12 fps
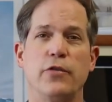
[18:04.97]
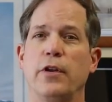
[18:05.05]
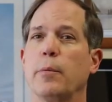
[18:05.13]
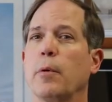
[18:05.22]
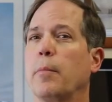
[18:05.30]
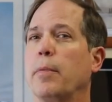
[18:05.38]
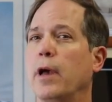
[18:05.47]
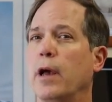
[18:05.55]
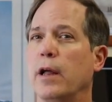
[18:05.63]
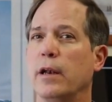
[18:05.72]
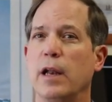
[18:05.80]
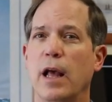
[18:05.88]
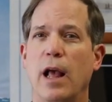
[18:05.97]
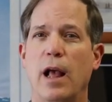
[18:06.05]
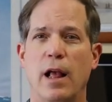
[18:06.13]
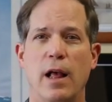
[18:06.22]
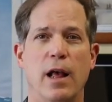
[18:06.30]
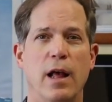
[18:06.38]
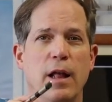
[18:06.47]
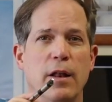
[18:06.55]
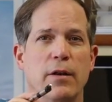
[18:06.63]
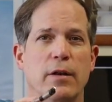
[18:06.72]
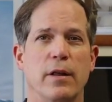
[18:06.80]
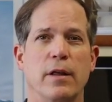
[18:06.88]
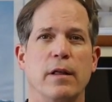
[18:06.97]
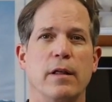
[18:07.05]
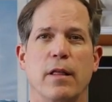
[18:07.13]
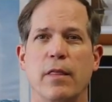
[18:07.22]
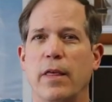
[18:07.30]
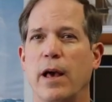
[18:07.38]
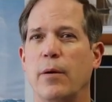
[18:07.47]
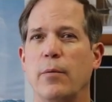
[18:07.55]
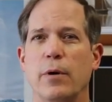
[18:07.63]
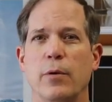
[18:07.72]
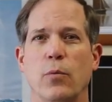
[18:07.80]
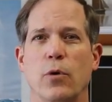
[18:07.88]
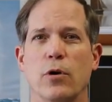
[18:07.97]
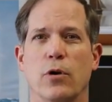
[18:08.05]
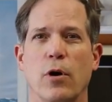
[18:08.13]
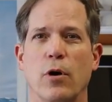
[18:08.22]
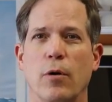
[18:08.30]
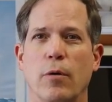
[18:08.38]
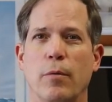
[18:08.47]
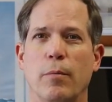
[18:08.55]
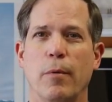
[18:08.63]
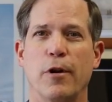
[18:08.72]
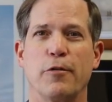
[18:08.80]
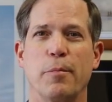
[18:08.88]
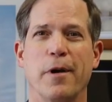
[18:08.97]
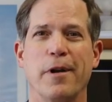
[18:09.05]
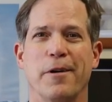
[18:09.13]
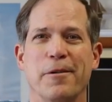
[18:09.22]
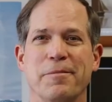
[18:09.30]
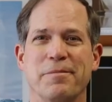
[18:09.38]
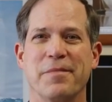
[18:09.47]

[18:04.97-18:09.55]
zebra pen and that one will go much better.